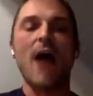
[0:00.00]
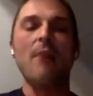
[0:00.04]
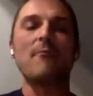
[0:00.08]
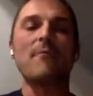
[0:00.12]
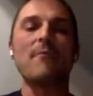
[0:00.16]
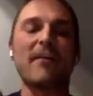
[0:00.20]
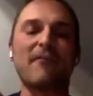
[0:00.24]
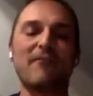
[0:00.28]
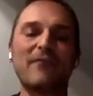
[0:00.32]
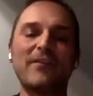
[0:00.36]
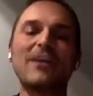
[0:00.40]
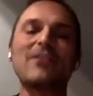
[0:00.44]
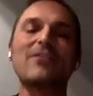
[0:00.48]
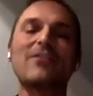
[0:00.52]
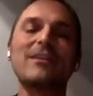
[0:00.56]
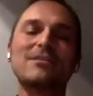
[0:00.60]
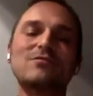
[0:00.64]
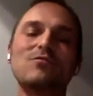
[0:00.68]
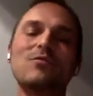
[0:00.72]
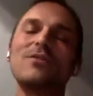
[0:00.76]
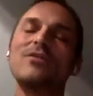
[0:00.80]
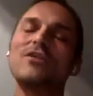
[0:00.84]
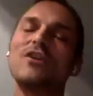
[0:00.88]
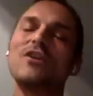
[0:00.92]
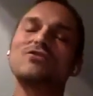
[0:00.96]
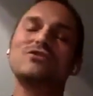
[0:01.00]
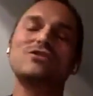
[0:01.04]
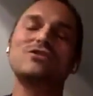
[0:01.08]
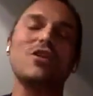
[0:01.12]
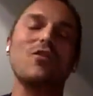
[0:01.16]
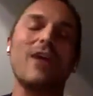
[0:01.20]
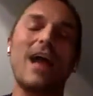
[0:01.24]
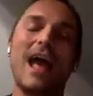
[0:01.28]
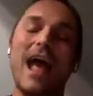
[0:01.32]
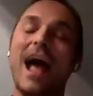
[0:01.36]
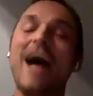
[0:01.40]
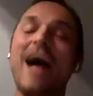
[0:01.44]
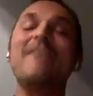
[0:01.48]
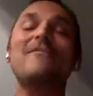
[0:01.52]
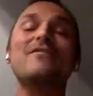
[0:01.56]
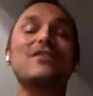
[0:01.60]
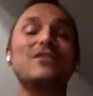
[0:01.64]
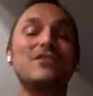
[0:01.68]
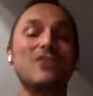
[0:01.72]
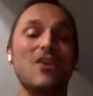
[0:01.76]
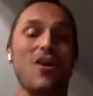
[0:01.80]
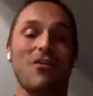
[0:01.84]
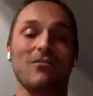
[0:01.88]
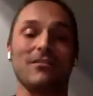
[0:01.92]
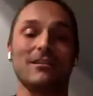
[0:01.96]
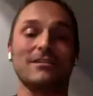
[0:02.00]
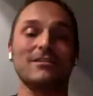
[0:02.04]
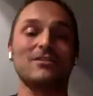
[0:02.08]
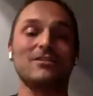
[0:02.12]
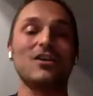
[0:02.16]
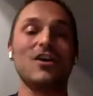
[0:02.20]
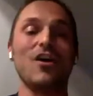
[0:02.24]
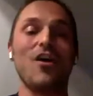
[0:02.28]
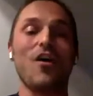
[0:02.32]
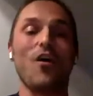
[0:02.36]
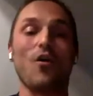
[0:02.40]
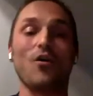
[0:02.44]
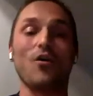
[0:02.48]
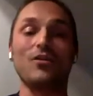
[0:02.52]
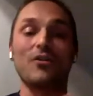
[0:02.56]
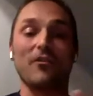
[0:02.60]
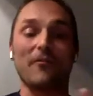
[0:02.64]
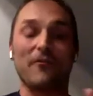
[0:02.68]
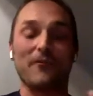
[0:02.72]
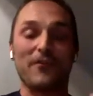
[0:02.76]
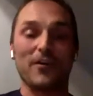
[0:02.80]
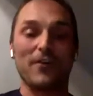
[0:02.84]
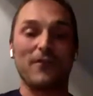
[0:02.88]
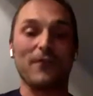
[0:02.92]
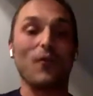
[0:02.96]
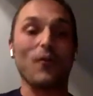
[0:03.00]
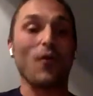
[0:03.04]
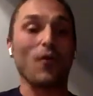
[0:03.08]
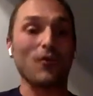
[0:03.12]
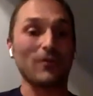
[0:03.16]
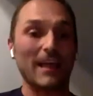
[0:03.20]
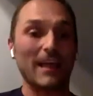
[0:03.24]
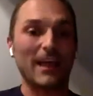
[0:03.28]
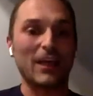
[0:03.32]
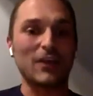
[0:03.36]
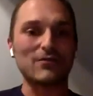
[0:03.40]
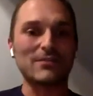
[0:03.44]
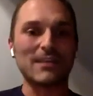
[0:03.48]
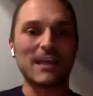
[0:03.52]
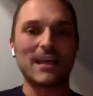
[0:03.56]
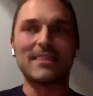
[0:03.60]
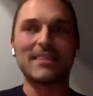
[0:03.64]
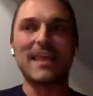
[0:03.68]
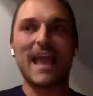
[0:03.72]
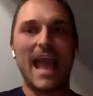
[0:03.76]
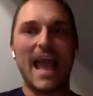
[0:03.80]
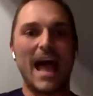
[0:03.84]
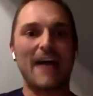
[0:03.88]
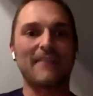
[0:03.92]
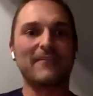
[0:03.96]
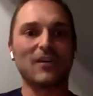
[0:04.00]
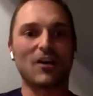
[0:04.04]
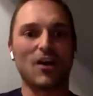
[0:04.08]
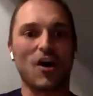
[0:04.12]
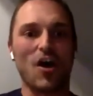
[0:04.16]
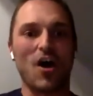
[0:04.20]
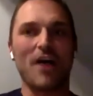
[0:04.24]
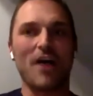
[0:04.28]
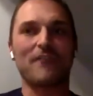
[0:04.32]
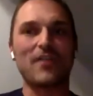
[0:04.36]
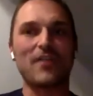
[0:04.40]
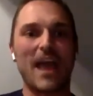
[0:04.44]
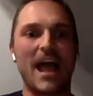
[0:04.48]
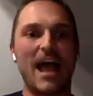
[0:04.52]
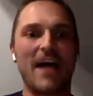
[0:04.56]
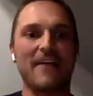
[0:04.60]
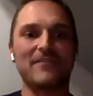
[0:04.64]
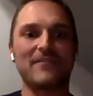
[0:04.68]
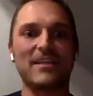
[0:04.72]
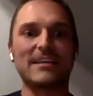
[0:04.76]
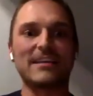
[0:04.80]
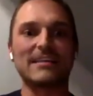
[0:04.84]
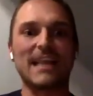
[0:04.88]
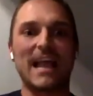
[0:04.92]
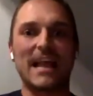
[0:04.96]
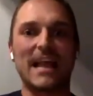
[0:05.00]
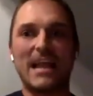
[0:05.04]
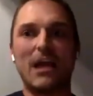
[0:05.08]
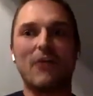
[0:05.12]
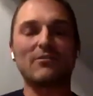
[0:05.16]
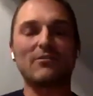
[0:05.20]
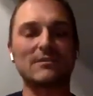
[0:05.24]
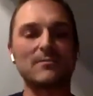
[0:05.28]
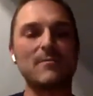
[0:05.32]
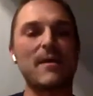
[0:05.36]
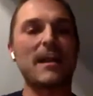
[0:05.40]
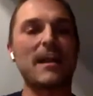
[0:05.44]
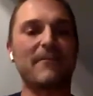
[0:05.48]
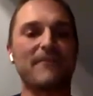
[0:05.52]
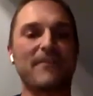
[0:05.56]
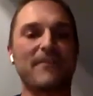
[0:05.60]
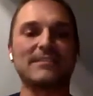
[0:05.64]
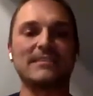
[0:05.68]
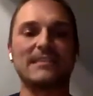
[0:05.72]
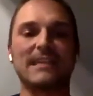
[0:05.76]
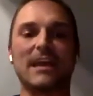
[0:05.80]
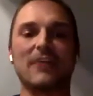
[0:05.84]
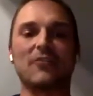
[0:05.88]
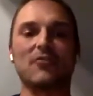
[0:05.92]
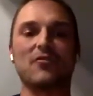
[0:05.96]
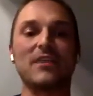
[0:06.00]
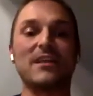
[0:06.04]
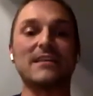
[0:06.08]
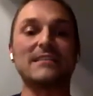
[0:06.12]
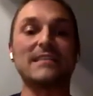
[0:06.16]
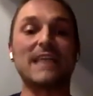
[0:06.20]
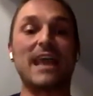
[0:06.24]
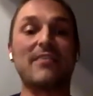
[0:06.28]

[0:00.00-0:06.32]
My fear is when those don't have the knowledge, or they're fearful, or like you said, they have a cough, they have this, and now it's manifesting other things.